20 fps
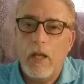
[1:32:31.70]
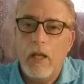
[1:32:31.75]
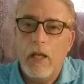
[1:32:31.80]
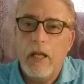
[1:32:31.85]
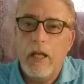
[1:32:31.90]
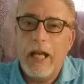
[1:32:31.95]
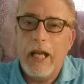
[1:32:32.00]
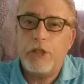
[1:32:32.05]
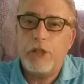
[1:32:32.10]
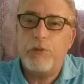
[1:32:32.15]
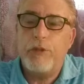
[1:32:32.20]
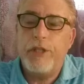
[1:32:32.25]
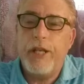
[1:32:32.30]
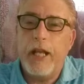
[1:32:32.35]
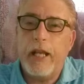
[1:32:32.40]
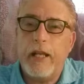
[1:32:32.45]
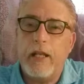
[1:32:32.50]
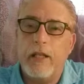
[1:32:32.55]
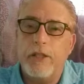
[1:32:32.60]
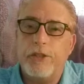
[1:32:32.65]
That's
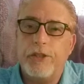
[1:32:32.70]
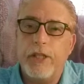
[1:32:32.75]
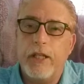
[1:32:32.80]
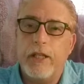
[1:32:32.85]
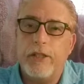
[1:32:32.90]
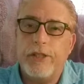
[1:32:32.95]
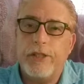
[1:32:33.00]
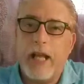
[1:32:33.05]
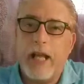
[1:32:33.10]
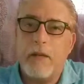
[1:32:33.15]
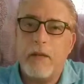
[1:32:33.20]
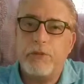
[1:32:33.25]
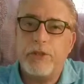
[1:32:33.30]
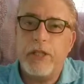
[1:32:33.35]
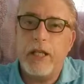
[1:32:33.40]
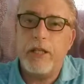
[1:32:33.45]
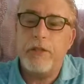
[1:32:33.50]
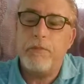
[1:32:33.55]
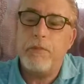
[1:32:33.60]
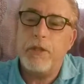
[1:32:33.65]
ridiculous. Dennis Adams
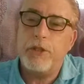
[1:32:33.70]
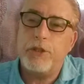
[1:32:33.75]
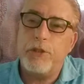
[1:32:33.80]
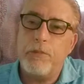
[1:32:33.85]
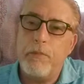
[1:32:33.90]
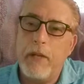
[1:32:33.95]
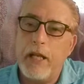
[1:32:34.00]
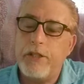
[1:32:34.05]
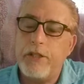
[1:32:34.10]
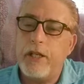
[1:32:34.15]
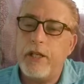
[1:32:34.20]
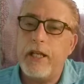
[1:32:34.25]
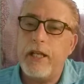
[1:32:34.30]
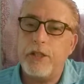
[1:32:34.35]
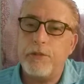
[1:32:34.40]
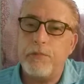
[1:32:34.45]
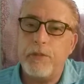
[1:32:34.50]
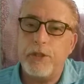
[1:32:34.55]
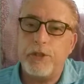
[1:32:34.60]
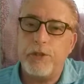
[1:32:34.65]
said, Mr. Mitch, it is
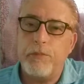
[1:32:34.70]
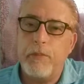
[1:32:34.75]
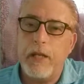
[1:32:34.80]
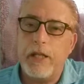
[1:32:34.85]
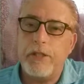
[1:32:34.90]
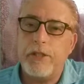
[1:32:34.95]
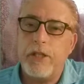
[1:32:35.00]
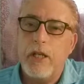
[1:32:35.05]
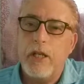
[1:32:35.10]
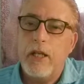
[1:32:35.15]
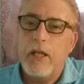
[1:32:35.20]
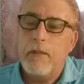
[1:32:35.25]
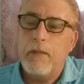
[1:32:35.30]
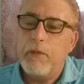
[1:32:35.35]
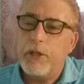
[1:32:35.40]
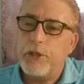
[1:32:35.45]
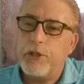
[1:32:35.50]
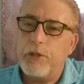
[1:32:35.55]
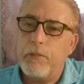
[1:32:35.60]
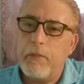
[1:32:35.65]
Mr. Mitch.
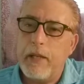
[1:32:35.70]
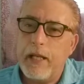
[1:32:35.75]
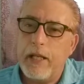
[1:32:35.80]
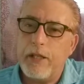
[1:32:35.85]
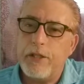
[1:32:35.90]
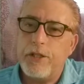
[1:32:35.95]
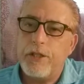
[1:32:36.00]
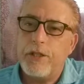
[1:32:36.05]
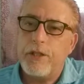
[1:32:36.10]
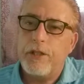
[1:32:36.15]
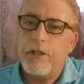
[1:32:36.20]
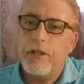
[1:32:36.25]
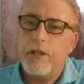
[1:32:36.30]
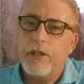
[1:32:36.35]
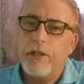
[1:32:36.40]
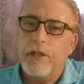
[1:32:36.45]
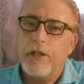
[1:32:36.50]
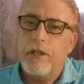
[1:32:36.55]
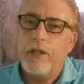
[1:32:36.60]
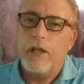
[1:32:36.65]
Mr. Mitch,
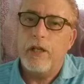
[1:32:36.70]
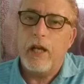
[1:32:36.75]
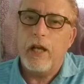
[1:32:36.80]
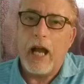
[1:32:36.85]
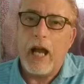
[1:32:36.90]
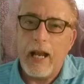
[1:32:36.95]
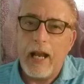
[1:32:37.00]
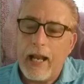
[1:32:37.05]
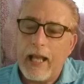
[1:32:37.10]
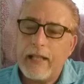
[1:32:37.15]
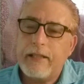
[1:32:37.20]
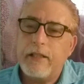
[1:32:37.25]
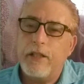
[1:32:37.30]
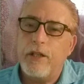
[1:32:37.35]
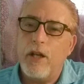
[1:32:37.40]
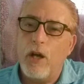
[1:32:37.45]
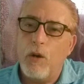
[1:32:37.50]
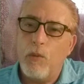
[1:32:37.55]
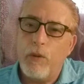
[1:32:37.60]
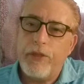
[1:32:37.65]
I'd like to
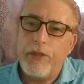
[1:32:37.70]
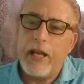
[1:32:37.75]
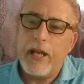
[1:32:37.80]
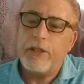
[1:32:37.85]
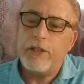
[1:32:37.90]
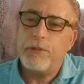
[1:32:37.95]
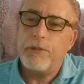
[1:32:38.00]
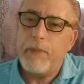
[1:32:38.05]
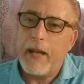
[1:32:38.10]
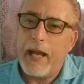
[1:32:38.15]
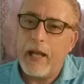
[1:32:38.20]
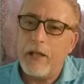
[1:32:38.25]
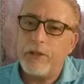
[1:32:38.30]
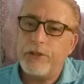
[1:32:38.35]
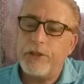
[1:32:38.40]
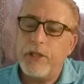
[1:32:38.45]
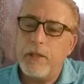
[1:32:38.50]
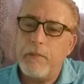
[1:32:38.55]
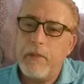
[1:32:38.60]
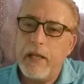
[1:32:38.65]
know what that's about.
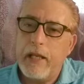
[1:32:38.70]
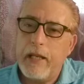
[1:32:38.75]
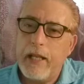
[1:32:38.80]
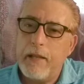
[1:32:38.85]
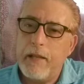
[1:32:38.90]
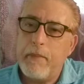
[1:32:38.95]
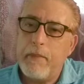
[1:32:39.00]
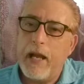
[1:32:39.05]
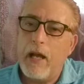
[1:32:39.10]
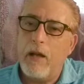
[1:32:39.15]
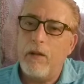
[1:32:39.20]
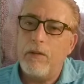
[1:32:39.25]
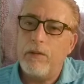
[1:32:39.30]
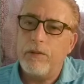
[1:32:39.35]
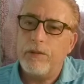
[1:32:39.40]
Send me an email.